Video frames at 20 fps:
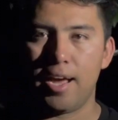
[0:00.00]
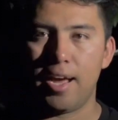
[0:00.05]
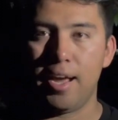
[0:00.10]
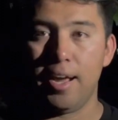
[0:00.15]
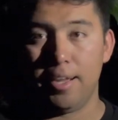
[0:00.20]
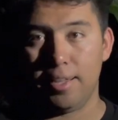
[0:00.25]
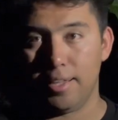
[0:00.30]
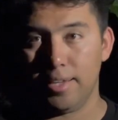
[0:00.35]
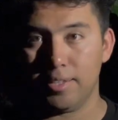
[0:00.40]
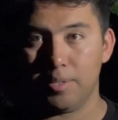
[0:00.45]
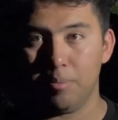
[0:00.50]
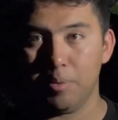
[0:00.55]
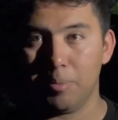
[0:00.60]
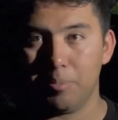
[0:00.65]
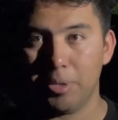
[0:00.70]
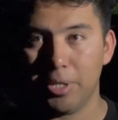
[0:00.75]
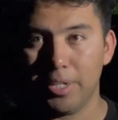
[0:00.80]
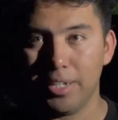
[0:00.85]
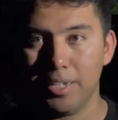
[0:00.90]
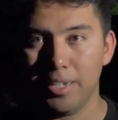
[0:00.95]
I like the big
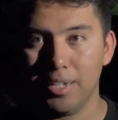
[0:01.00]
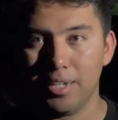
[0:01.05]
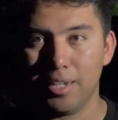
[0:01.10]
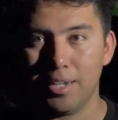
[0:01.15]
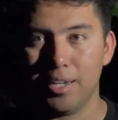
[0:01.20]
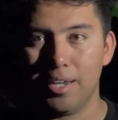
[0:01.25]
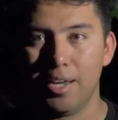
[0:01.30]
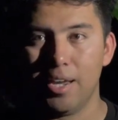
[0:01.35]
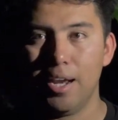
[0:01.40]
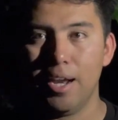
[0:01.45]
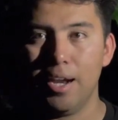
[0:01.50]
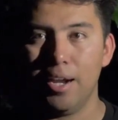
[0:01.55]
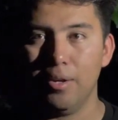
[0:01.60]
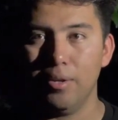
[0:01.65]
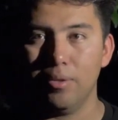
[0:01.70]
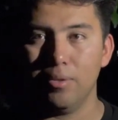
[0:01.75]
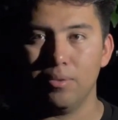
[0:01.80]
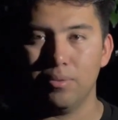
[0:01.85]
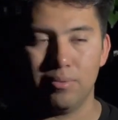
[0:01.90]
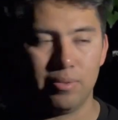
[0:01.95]
brake kit, and
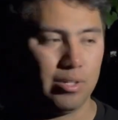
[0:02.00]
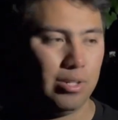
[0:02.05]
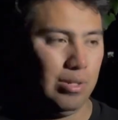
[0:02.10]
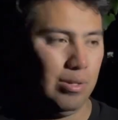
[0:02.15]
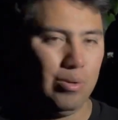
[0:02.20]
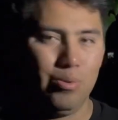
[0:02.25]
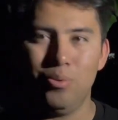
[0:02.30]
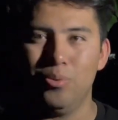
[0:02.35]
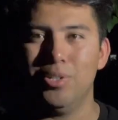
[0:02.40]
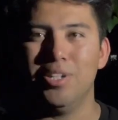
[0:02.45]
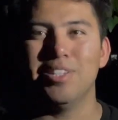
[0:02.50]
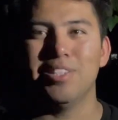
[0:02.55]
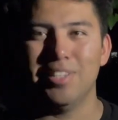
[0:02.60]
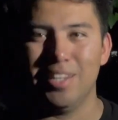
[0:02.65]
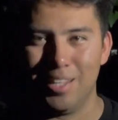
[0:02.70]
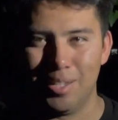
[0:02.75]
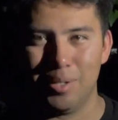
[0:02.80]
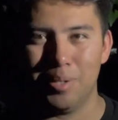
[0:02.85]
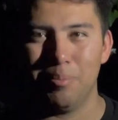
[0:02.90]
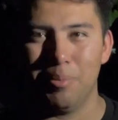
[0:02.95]
who doesn't
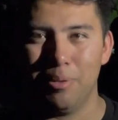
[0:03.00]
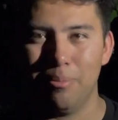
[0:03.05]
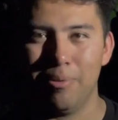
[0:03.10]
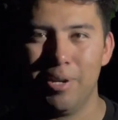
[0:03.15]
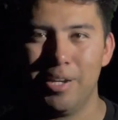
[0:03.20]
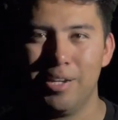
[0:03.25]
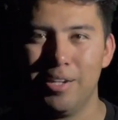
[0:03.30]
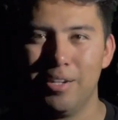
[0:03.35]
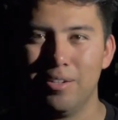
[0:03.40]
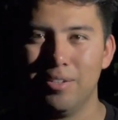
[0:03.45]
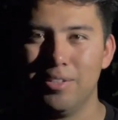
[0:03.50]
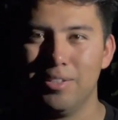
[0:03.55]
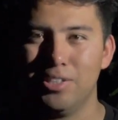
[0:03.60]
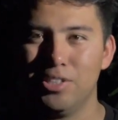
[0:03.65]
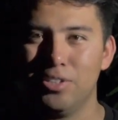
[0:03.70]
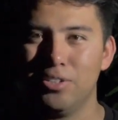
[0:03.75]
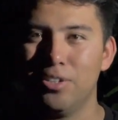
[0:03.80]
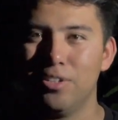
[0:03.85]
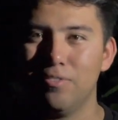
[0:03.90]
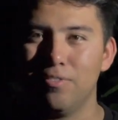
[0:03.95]
like a big brake kit on a
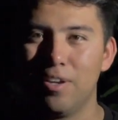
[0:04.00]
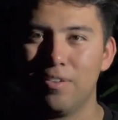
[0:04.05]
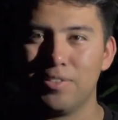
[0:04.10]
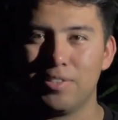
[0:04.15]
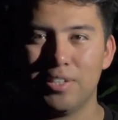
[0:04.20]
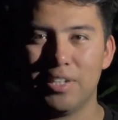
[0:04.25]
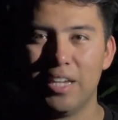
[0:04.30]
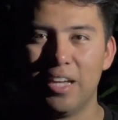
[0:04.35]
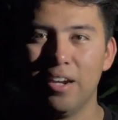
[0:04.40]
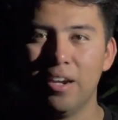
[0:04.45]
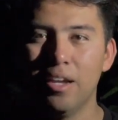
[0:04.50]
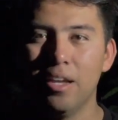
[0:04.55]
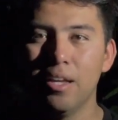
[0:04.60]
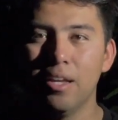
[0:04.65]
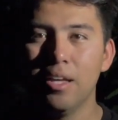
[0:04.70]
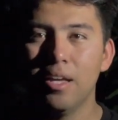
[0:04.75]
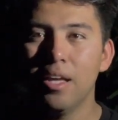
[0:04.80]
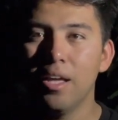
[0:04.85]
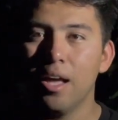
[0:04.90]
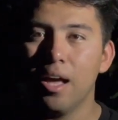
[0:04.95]
G35 sedan?
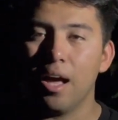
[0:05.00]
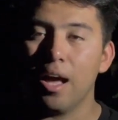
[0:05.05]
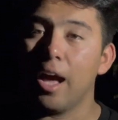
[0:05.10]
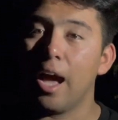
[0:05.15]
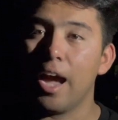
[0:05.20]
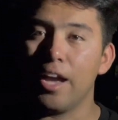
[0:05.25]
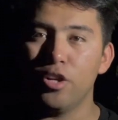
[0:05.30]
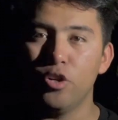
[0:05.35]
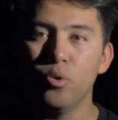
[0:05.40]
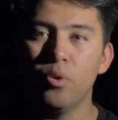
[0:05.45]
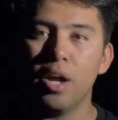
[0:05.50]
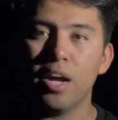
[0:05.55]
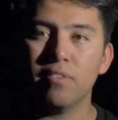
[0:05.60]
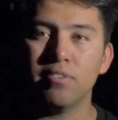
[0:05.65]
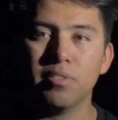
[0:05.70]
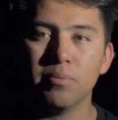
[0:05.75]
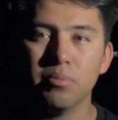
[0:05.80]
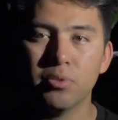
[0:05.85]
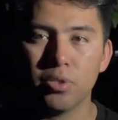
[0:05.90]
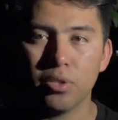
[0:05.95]
I do have
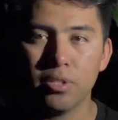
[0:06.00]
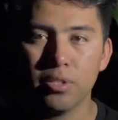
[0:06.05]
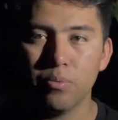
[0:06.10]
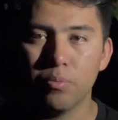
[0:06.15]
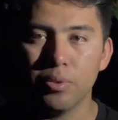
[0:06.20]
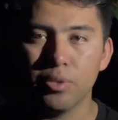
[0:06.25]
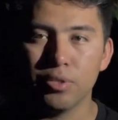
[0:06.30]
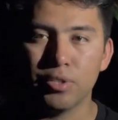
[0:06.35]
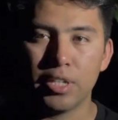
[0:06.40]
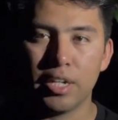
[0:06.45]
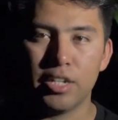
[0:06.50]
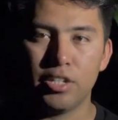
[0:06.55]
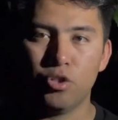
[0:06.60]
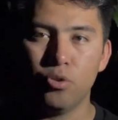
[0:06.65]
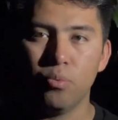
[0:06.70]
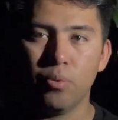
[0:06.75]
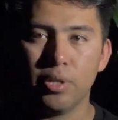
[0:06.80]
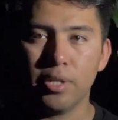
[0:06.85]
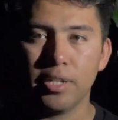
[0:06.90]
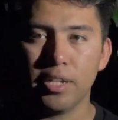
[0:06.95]
some certain wheels that I do
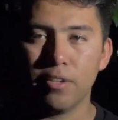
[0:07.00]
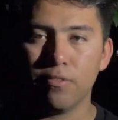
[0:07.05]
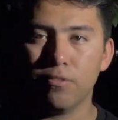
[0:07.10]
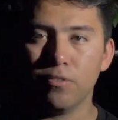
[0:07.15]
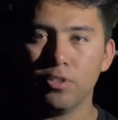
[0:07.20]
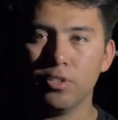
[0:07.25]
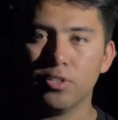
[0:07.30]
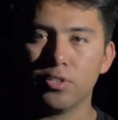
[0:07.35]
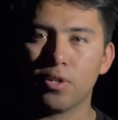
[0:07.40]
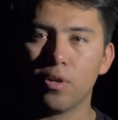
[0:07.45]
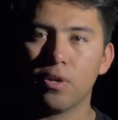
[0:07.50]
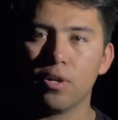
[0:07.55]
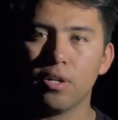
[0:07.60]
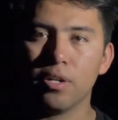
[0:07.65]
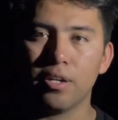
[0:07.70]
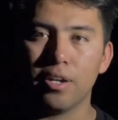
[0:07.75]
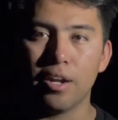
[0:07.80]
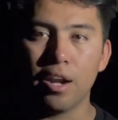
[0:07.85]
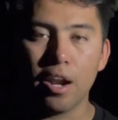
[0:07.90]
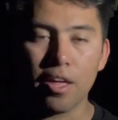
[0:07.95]
want to get for this car.
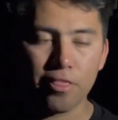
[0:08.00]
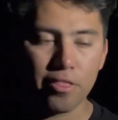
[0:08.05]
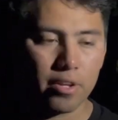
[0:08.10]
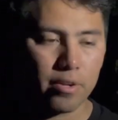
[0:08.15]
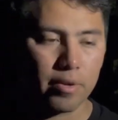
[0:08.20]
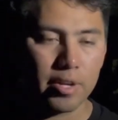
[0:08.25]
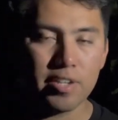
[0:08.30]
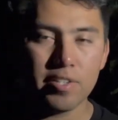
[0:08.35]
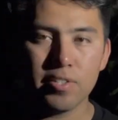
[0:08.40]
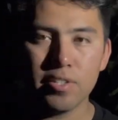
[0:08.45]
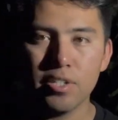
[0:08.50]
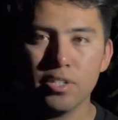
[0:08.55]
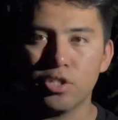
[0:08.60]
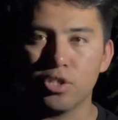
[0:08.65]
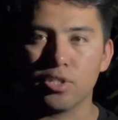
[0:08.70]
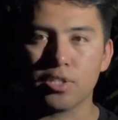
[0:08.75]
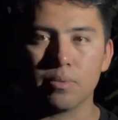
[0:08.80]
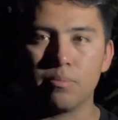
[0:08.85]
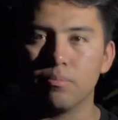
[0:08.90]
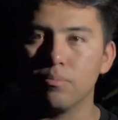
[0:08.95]
Nothing crazy,
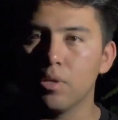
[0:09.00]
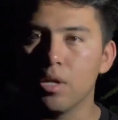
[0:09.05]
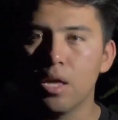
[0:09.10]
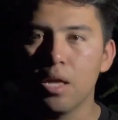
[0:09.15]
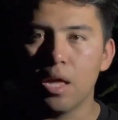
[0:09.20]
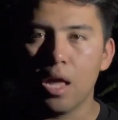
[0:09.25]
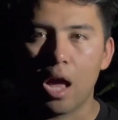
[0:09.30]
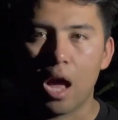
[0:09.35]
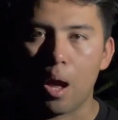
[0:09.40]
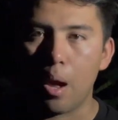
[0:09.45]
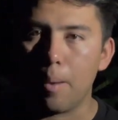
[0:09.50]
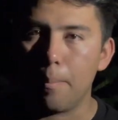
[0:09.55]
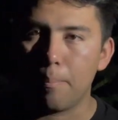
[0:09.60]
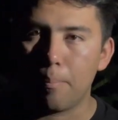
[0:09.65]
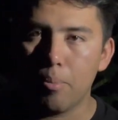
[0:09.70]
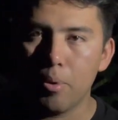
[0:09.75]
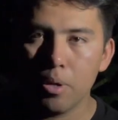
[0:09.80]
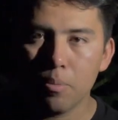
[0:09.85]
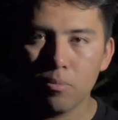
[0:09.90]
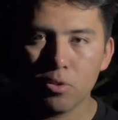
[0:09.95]
just some.
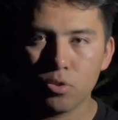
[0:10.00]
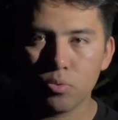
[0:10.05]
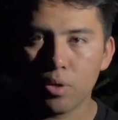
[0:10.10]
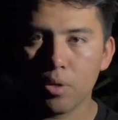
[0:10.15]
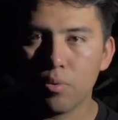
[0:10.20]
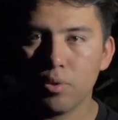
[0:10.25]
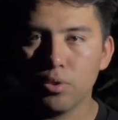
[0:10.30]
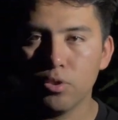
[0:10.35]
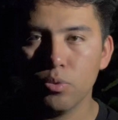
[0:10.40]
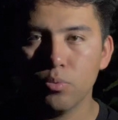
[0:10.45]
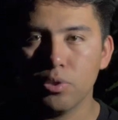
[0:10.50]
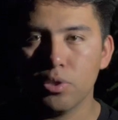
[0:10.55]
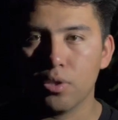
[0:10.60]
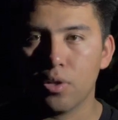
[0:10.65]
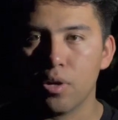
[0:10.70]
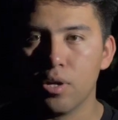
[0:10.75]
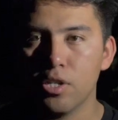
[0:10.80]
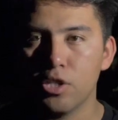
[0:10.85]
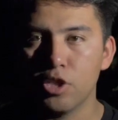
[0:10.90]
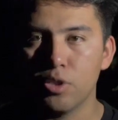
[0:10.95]
Pretty much what I want to do with the
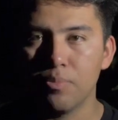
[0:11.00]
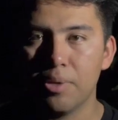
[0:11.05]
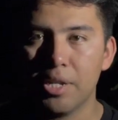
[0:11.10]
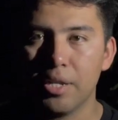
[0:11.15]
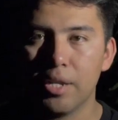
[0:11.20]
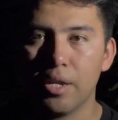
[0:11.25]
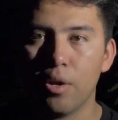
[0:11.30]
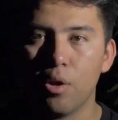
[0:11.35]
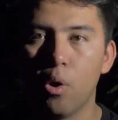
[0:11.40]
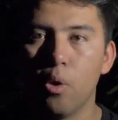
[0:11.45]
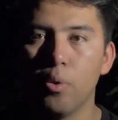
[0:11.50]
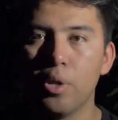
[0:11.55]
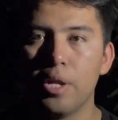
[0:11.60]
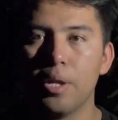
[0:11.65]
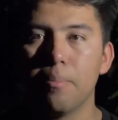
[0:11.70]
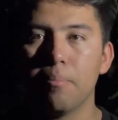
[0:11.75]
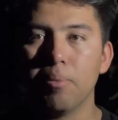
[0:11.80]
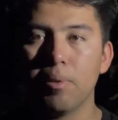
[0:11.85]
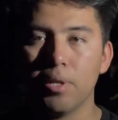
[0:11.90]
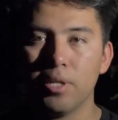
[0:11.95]
car is just make it
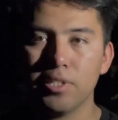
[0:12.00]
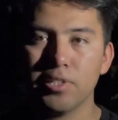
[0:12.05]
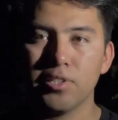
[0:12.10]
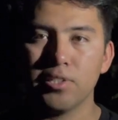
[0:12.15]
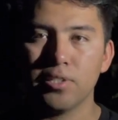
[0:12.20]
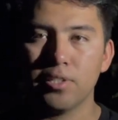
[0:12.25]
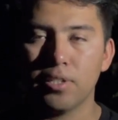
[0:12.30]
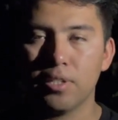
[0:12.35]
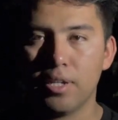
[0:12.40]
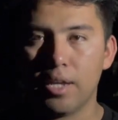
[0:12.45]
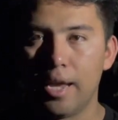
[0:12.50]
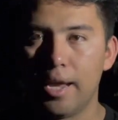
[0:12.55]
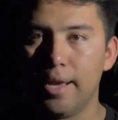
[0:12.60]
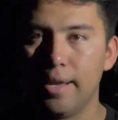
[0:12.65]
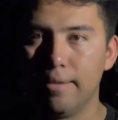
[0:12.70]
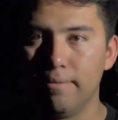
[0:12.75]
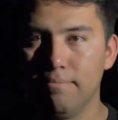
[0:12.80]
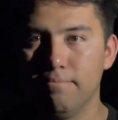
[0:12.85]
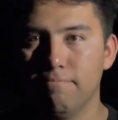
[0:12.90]
OEM plus and